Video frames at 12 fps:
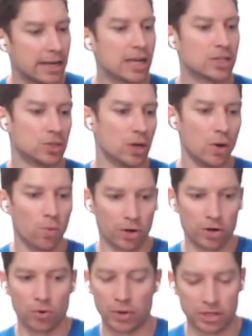yes,
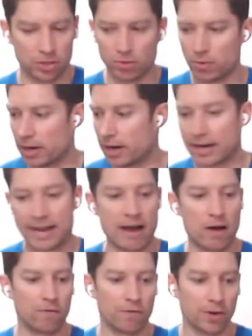we're going to
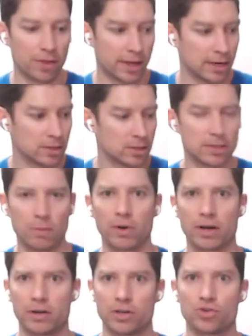account for things and
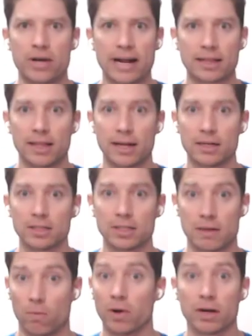we're going to track
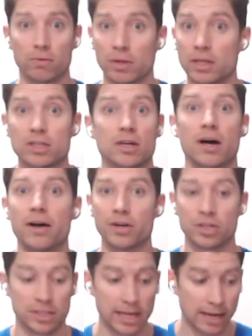things and we're going to really start to
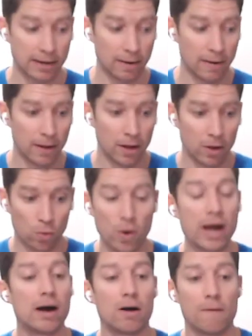understand,
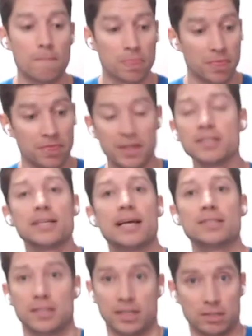wow, this
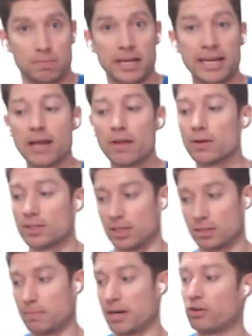has this many calories,
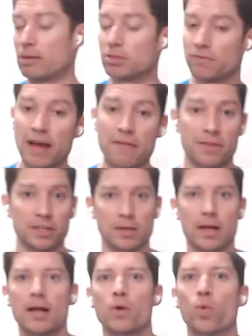this many grams of fat,
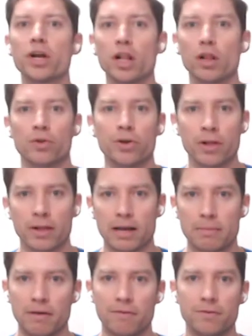we're going to learn a
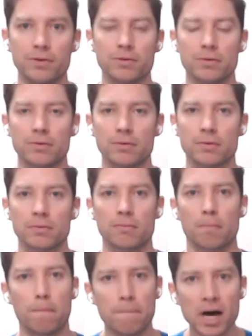lot about food.
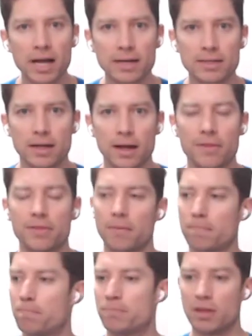But
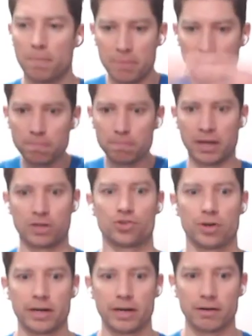the big
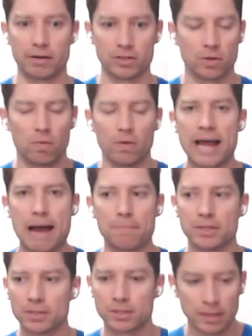picture here is what
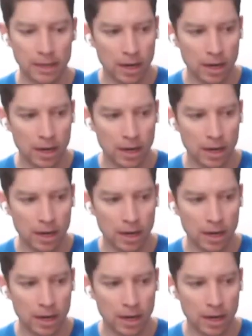happens